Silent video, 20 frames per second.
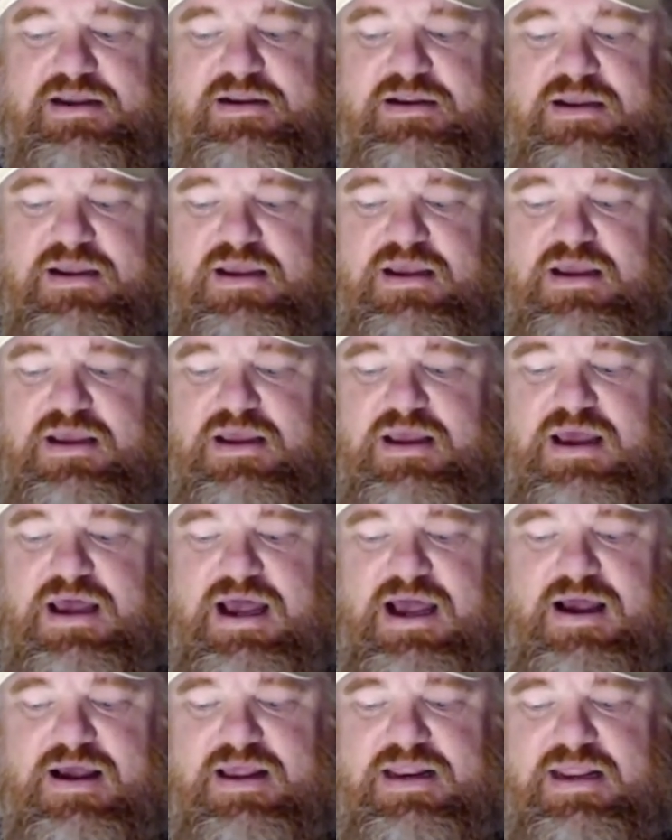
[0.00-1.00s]
it.
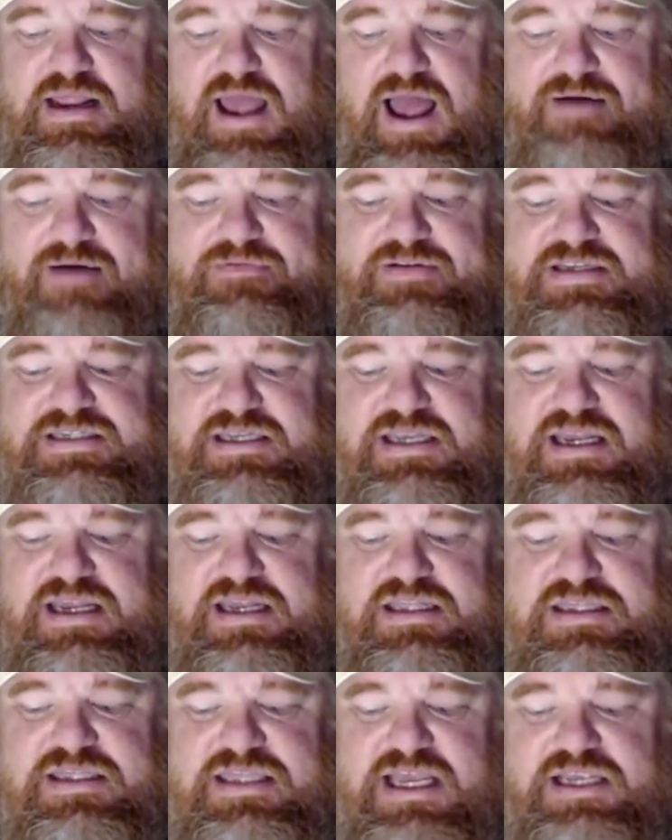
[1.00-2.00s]

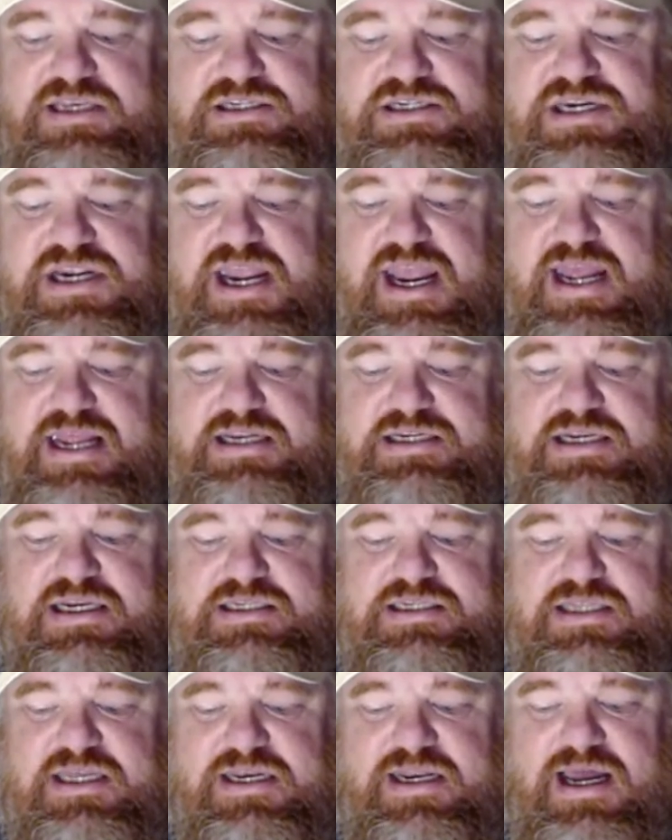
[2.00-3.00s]
Obviously, things change
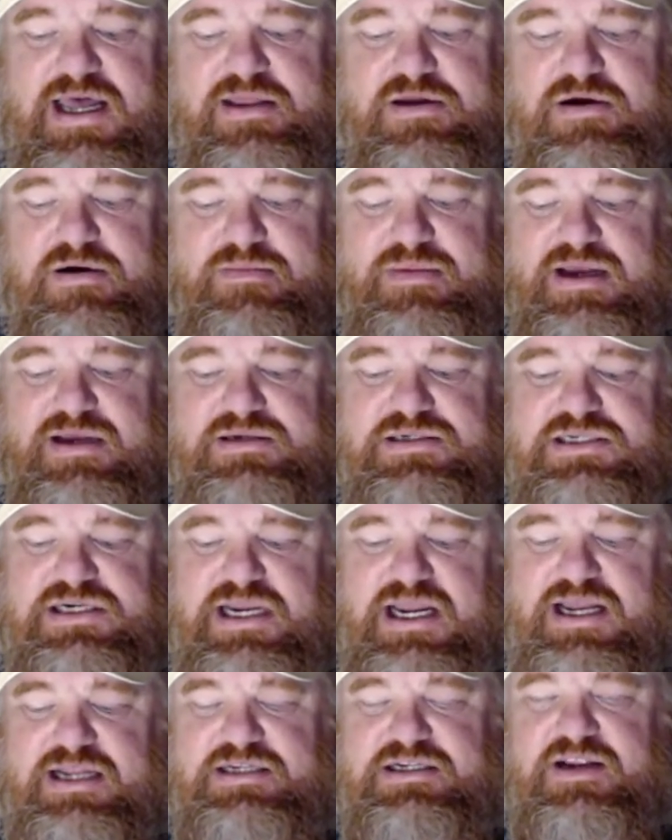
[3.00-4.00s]
as the dollar amounts
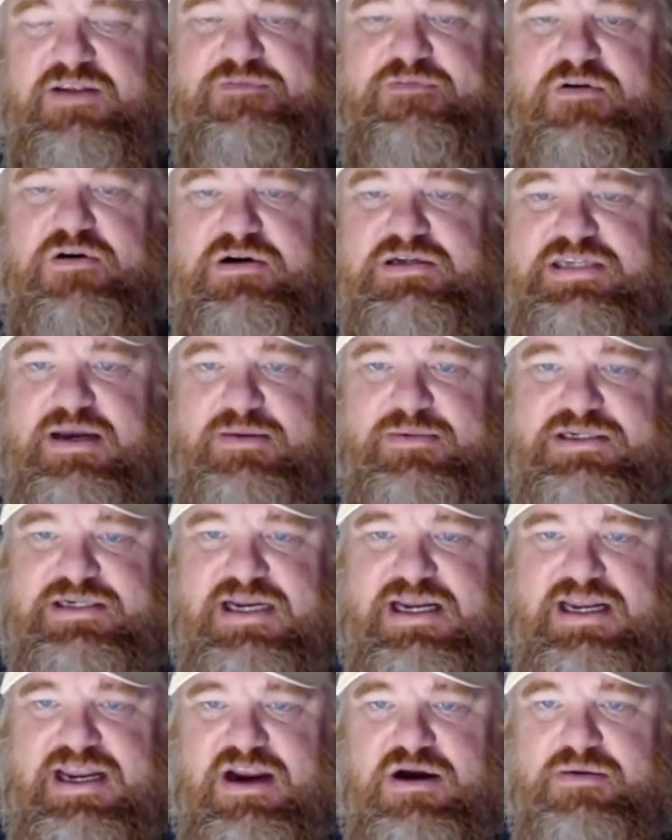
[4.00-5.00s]
change as far as how much
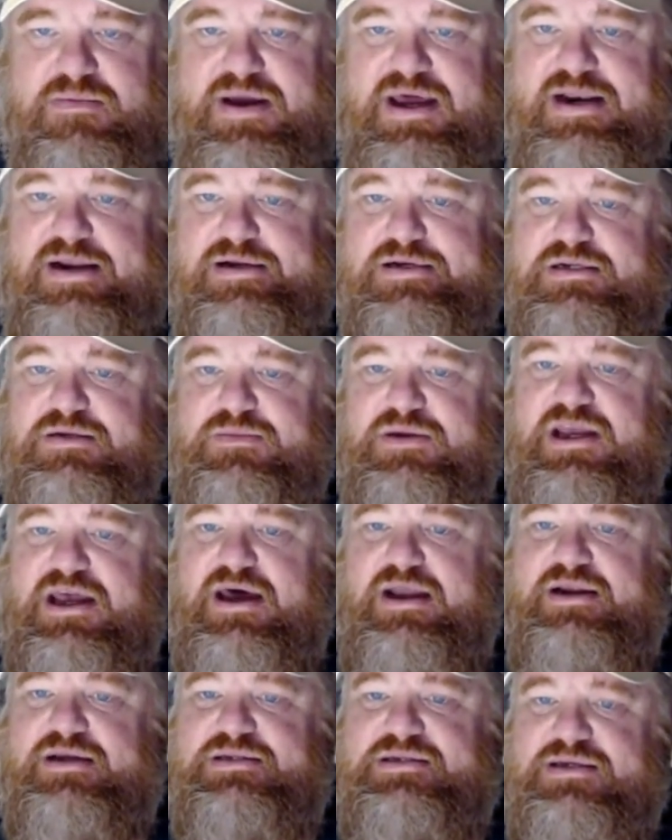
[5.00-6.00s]
I care about it, to be
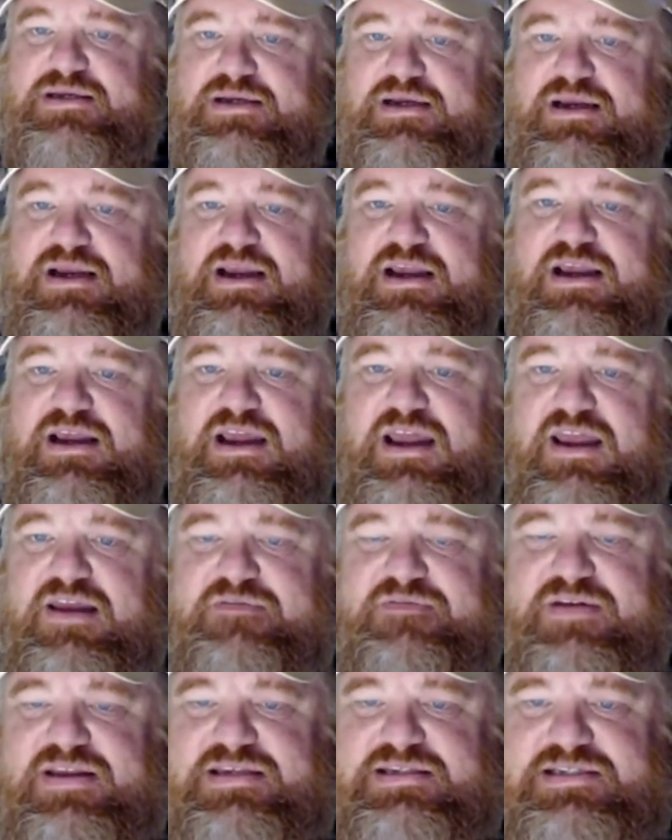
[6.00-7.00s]
honest.
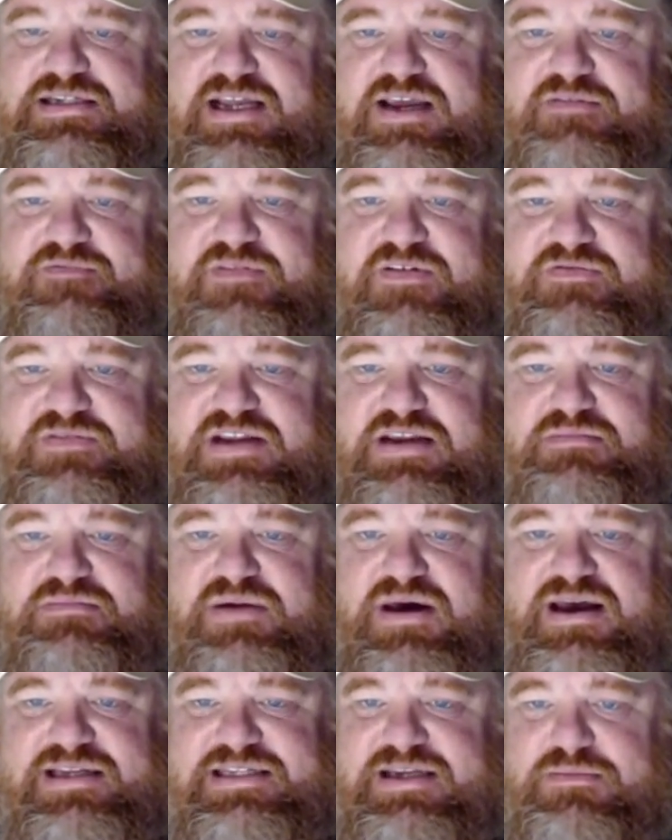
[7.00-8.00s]
If it's
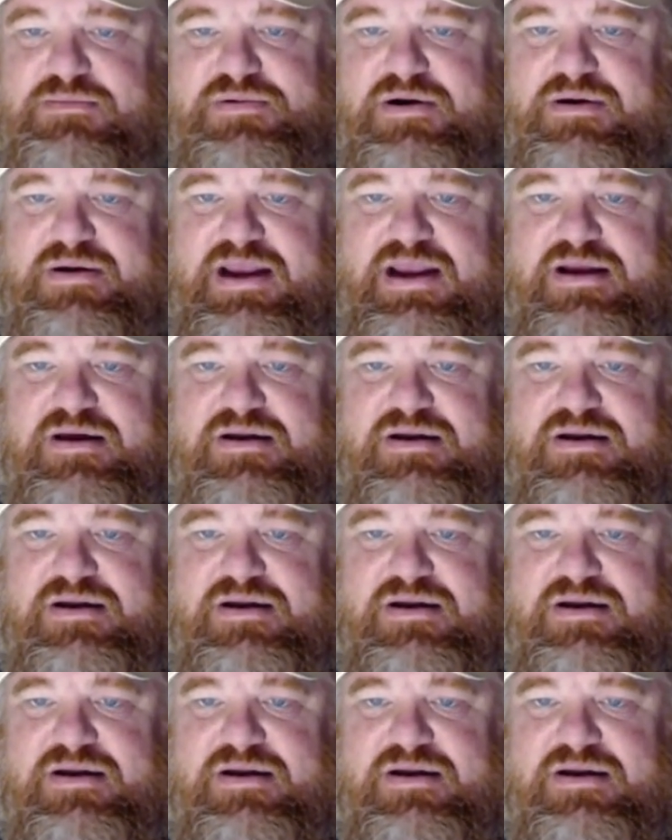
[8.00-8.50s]
$10-15, I probably ain't